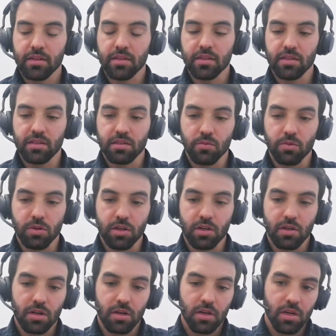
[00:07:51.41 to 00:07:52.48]
That it's
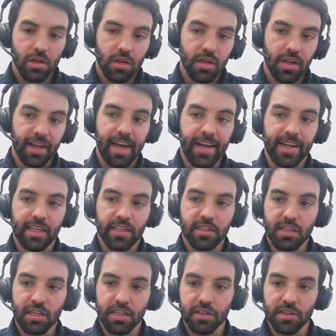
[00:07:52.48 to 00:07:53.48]
what the KNX